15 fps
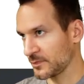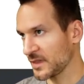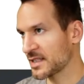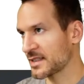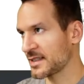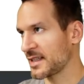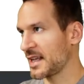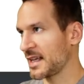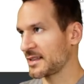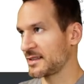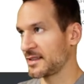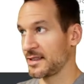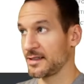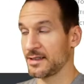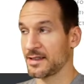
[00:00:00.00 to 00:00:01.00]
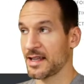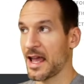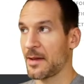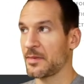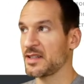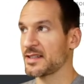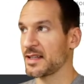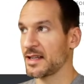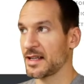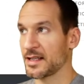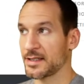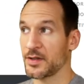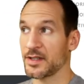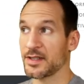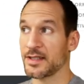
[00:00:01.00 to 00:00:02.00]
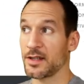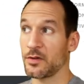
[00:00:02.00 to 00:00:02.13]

Select it. It happily selects. You can see